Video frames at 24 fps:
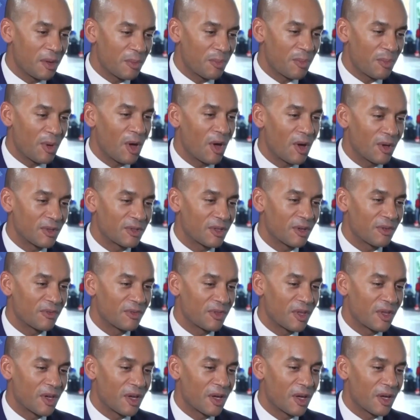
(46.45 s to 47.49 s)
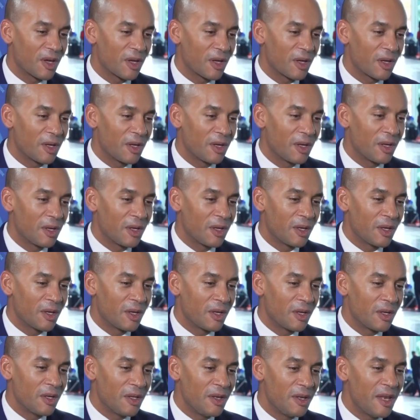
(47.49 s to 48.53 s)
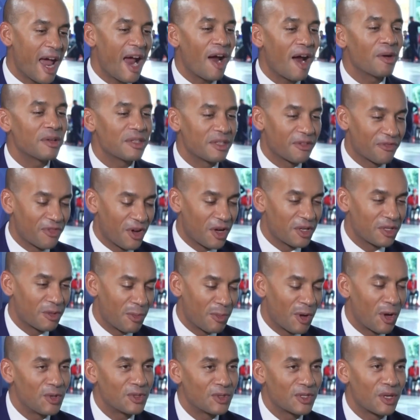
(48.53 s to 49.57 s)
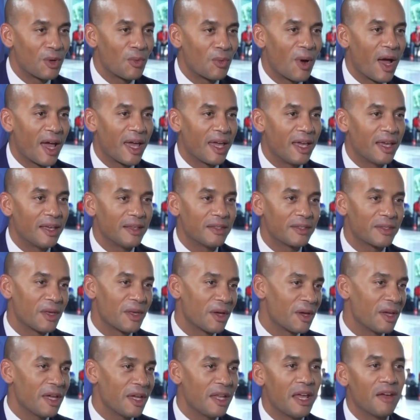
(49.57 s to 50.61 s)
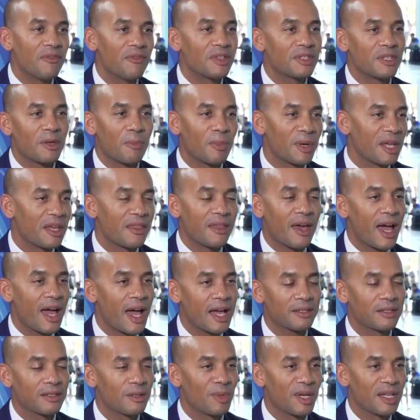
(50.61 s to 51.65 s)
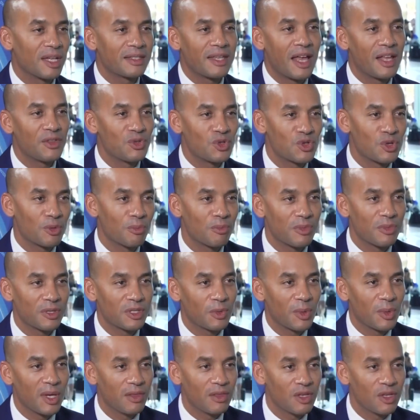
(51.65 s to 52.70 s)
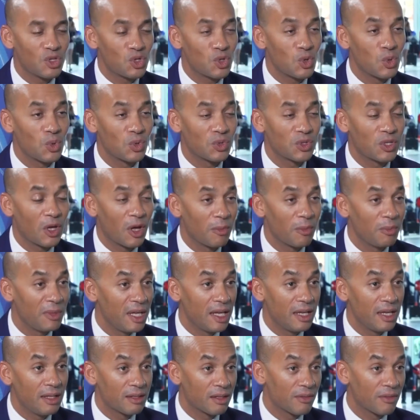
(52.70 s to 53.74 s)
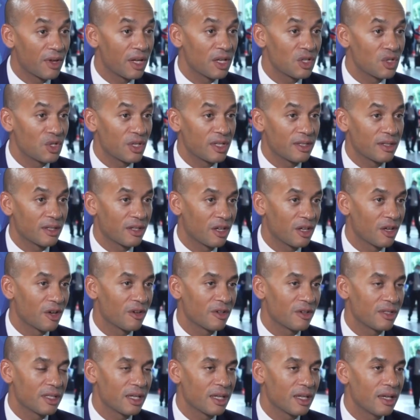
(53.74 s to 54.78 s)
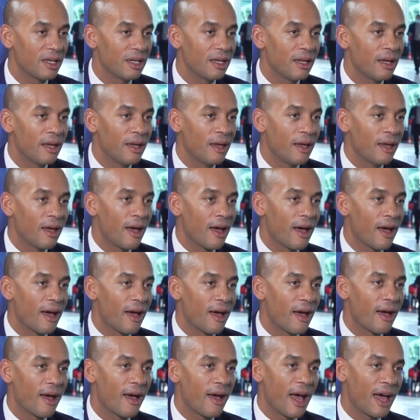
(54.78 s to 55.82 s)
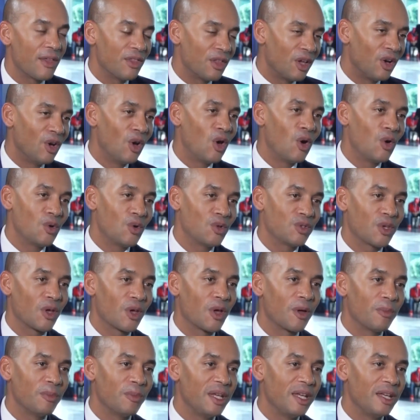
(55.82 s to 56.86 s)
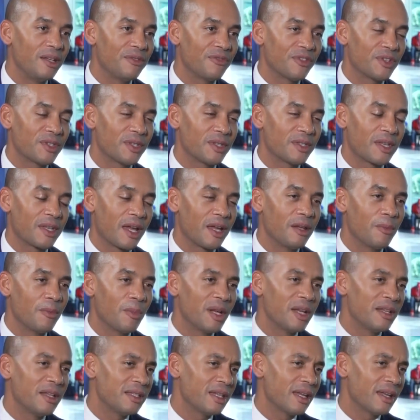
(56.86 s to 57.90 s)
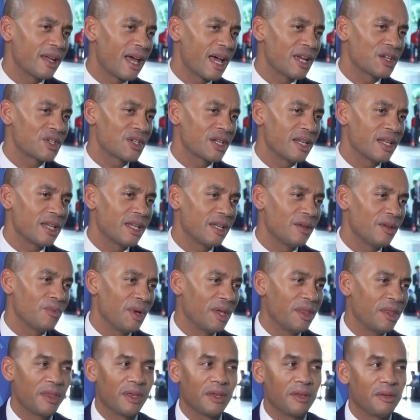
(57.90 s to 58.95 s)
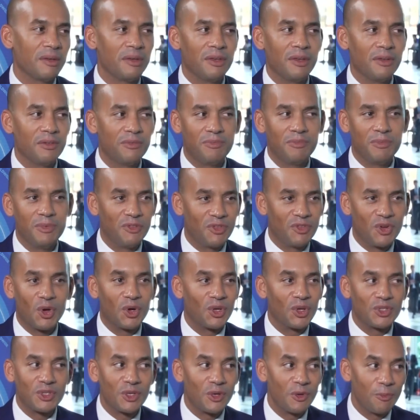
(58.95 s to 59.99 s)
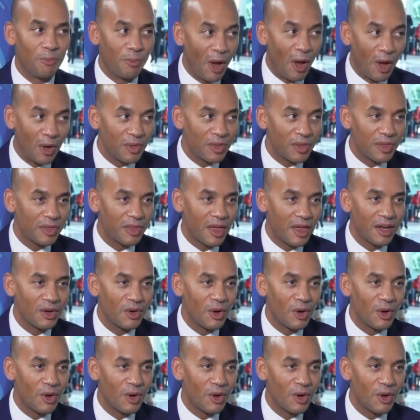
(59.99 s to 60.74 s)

I think part of the narrative, I suppose, in a way, is that inevitably there has to be a tension between the short term needs of energy security uh, and the long term need for sustainability. And actually, we think you, you've got to do both.